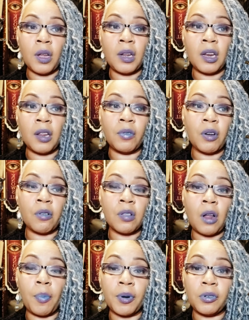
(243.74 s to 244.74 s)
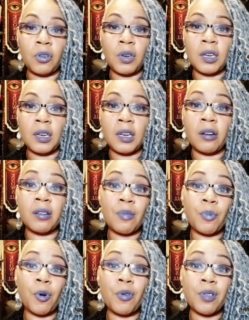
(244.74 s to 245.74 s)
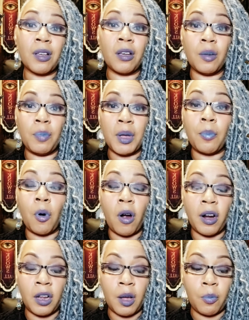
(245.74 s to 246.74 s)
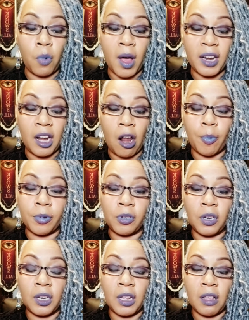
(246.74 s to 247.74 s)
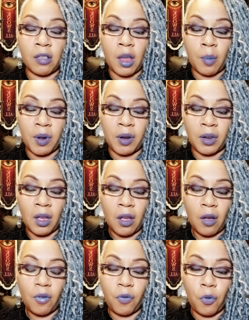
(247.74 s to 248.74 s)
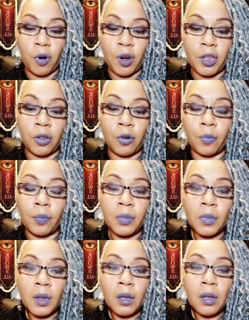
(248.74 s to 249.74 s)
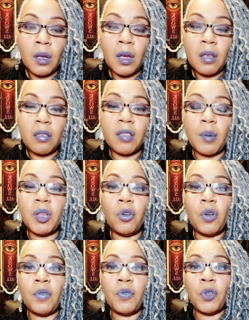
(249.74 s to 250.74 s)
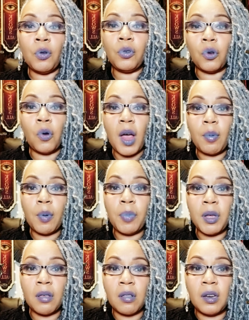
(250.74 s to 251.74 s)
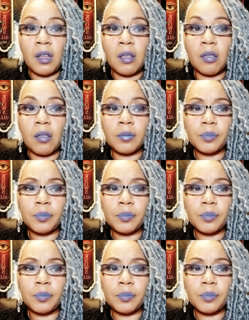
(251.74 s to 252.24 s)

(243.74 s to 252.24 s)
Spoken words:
that if there's an opportunity there, this person could be a part of why that opportunity is coming for you. Some of you, if you do have a business,